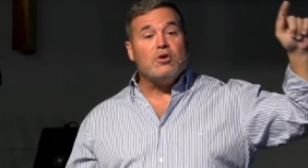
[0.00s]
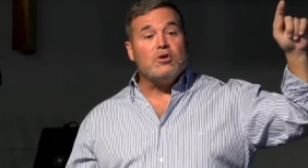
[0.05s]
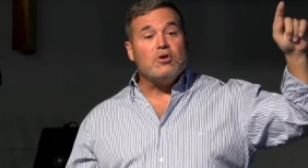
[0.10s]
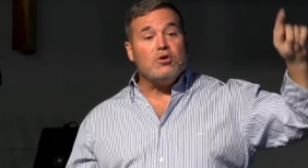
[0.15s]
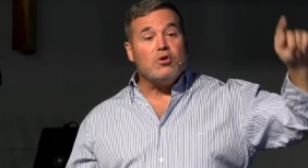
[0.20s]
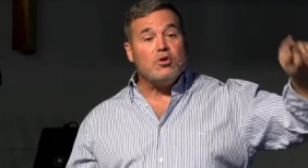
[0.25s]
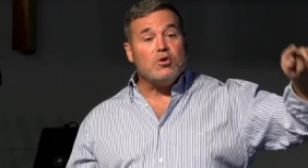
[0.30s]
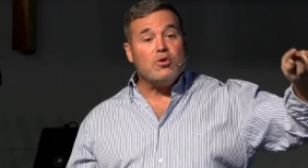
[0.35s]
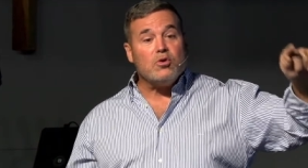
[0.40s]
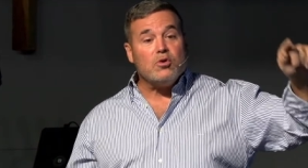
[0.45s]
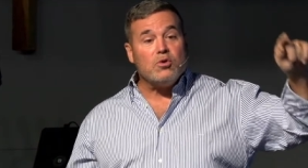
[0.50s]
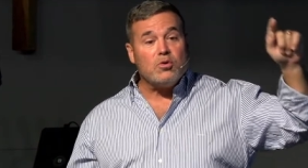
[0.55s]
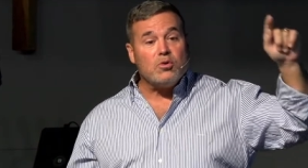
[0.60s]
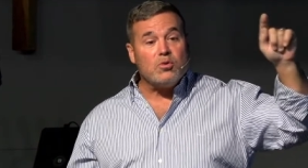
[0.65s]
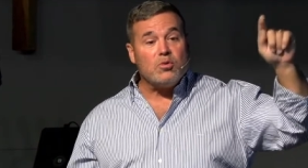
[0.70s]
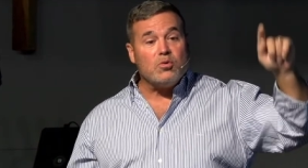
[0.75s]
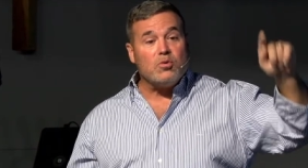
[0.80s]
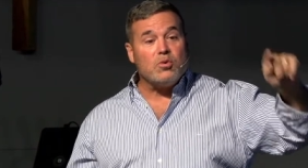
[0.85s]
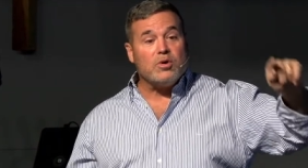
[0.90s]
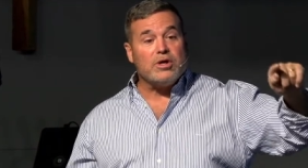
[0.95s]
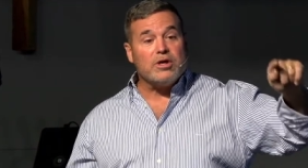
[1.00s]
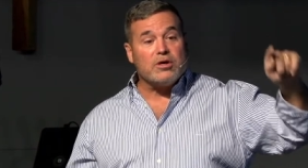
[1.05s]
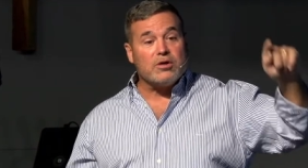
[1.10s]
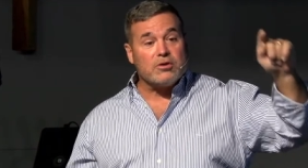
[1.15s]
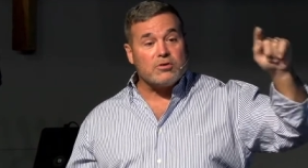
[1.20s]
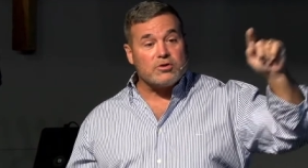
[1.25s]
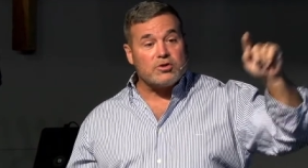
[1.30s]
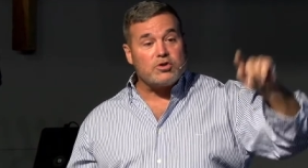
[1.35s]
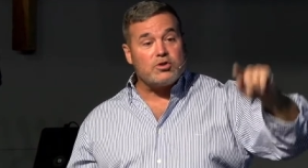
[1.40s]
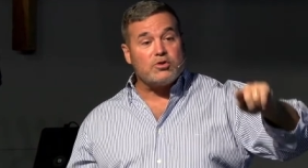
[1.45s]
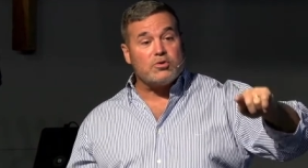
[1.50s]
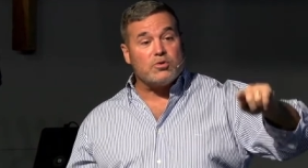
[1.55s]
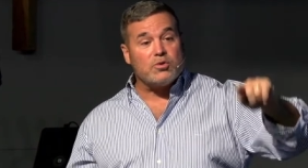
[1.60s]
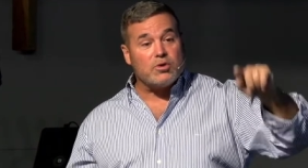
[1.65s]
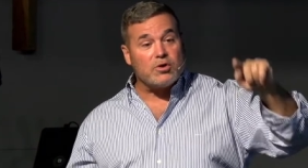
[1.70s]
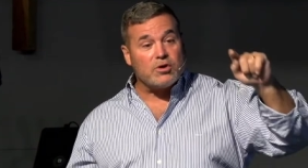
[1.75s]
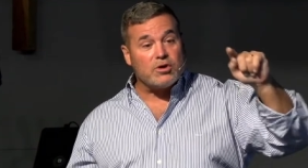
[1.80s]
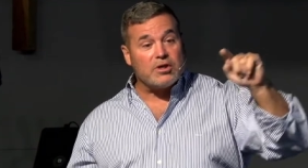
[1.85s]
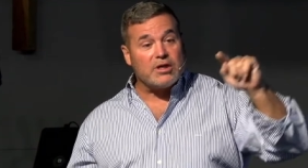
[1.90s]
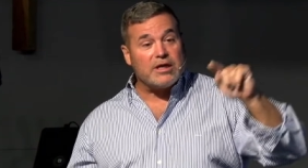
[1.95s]
you will
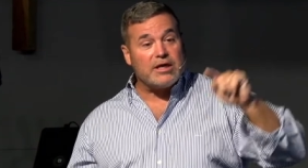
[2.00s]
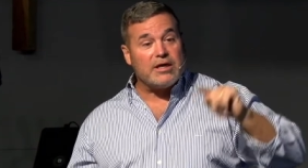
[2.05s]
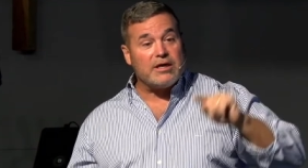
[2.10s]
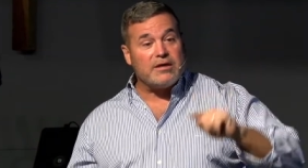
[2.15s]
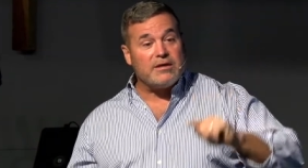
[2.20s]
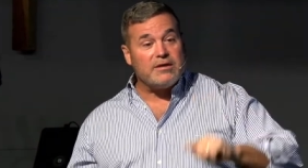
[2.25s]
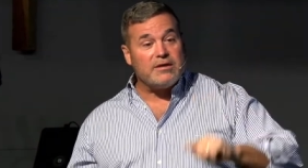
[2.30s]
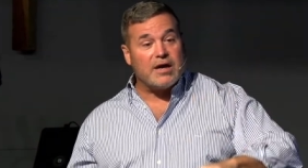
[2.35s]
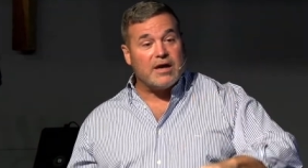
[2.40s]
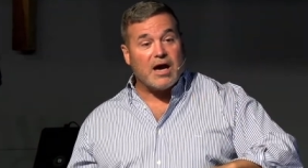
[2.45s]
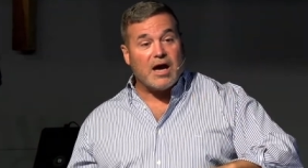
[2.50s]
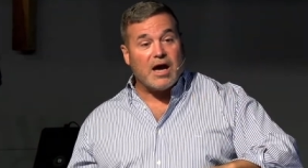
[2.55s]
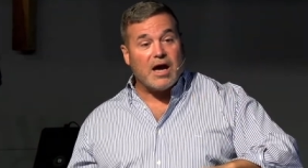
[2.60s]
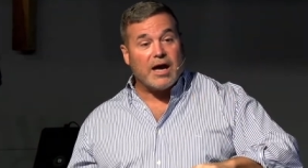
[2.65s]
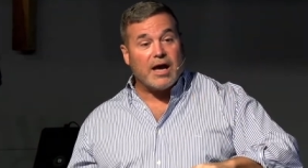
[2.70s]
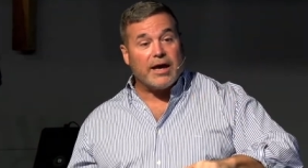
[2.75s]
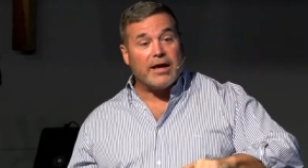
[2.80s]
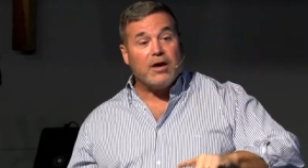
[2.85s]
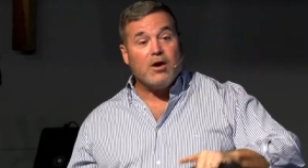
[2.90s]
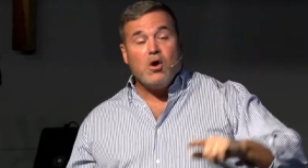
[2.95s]
surely die.